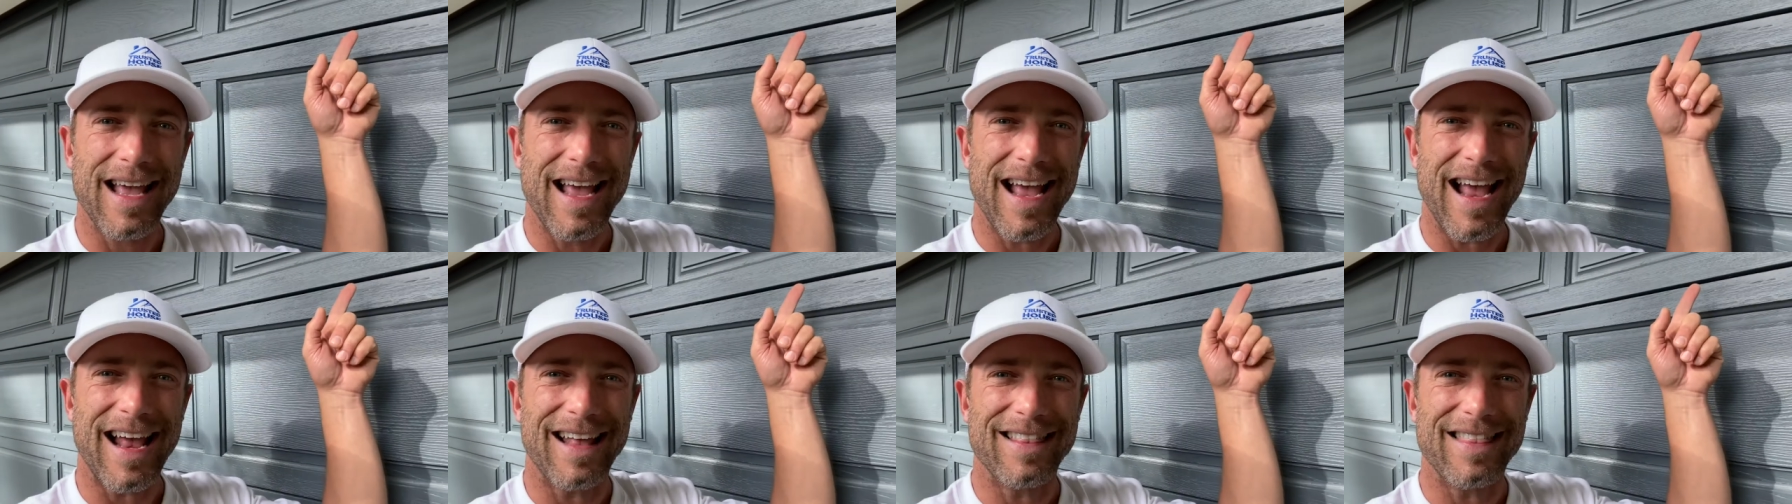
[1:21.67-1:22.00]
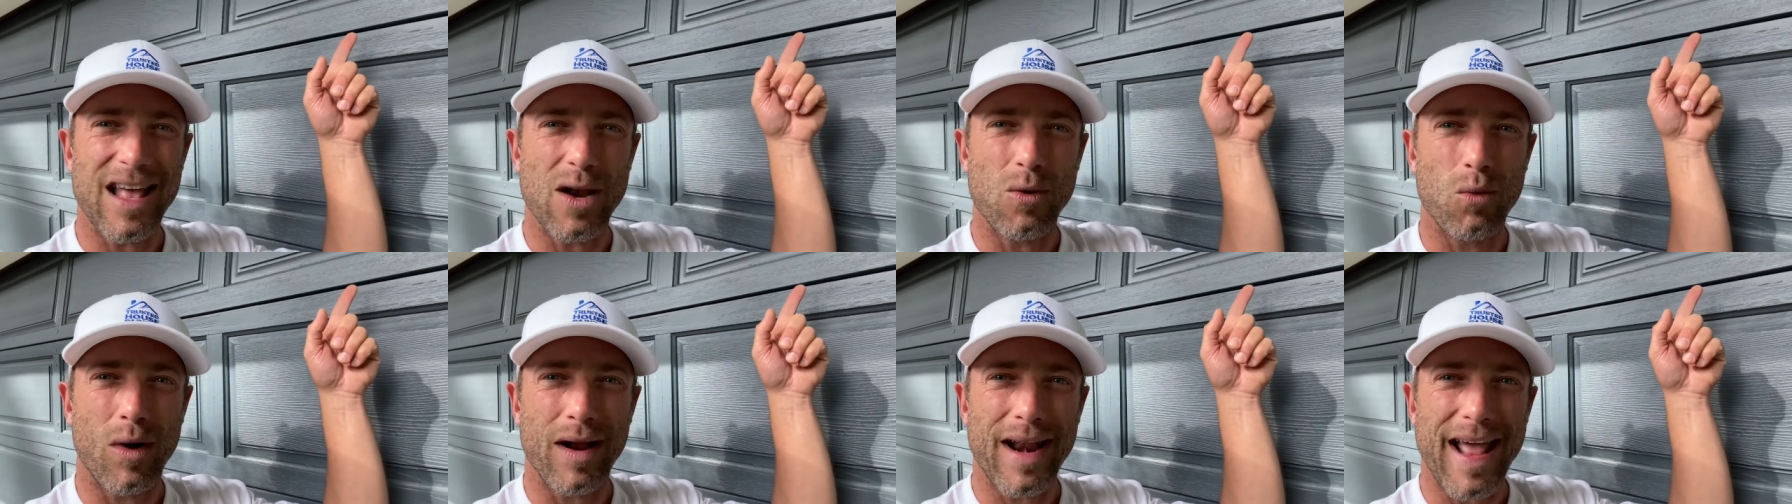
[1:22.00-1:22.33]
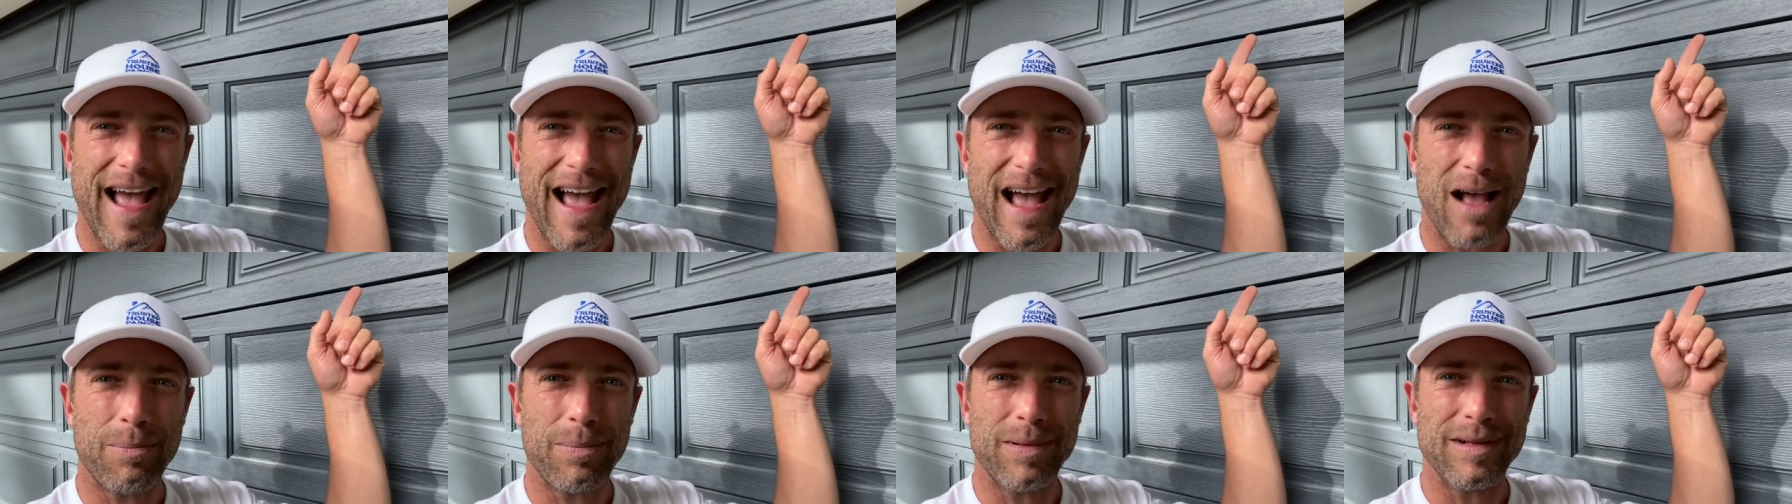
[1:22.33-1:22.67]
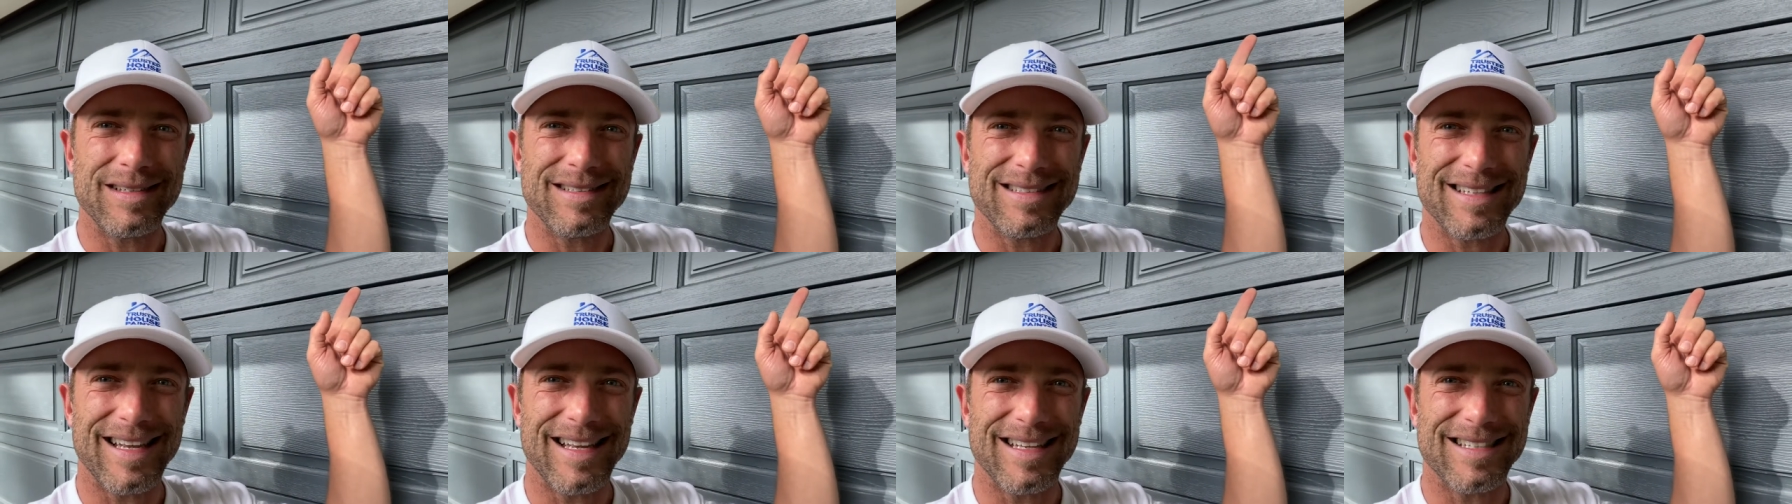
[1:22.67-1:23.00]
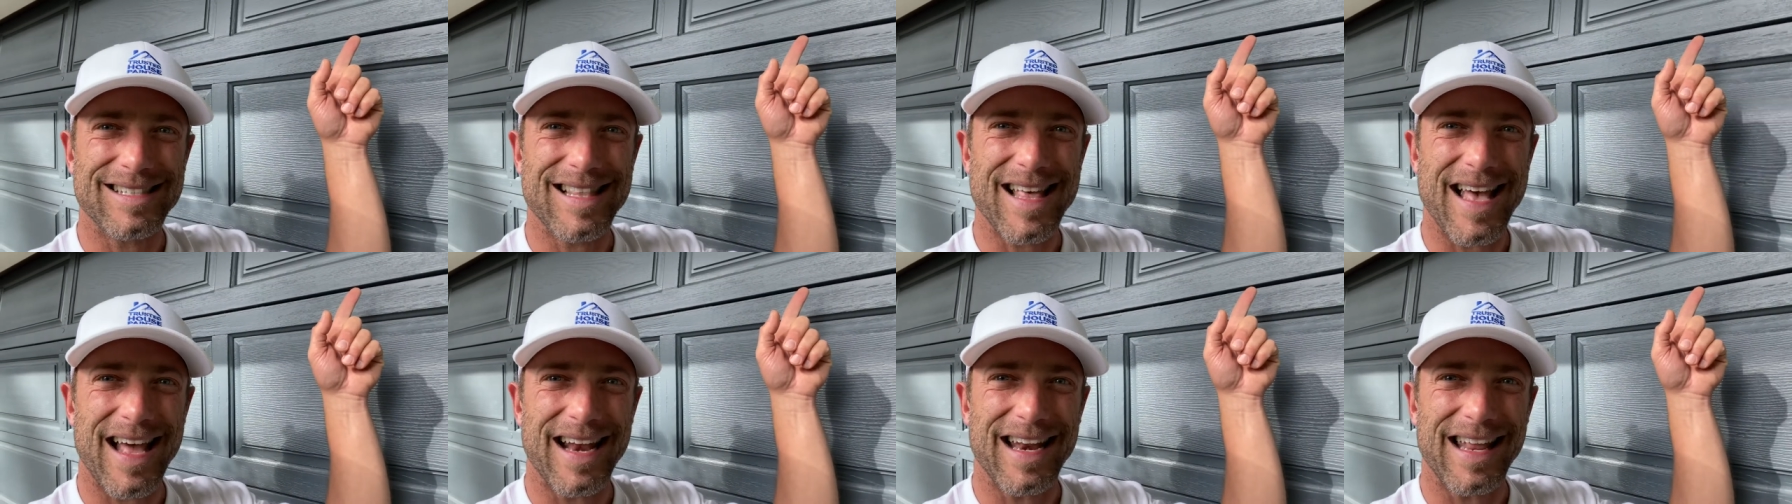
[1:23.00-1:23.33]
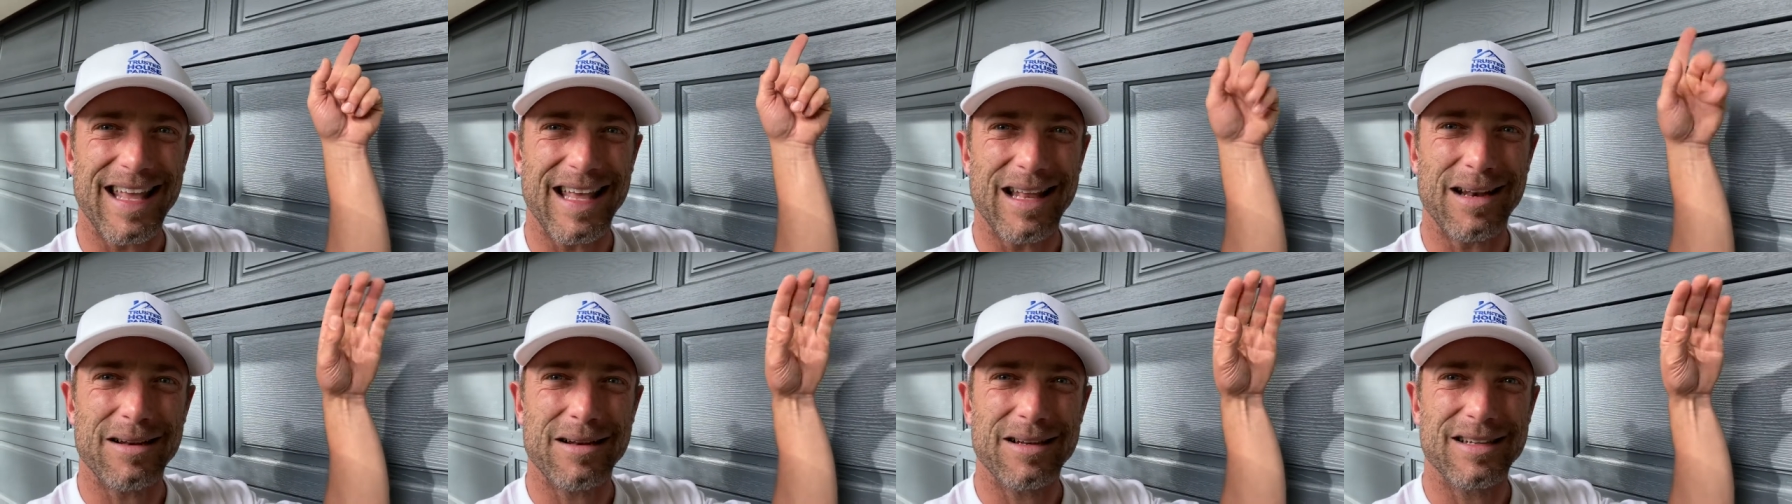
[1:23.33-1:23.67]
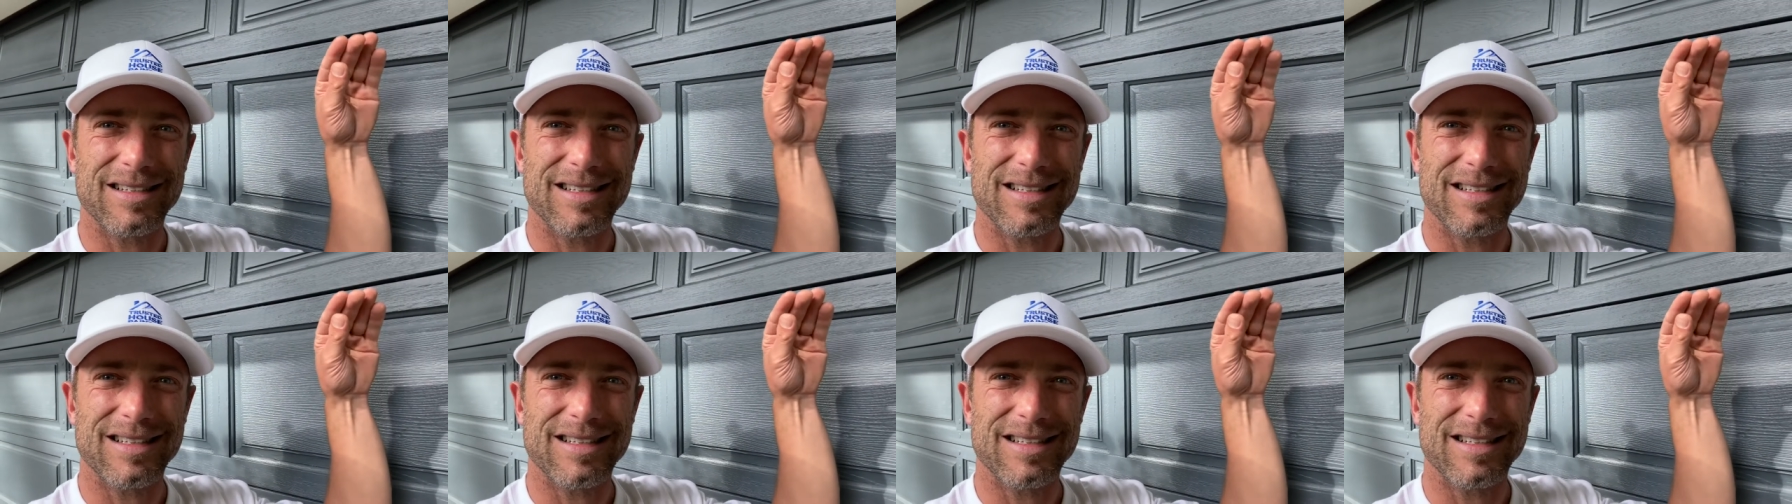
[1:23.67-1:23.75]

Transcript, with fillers: And then what happens is that it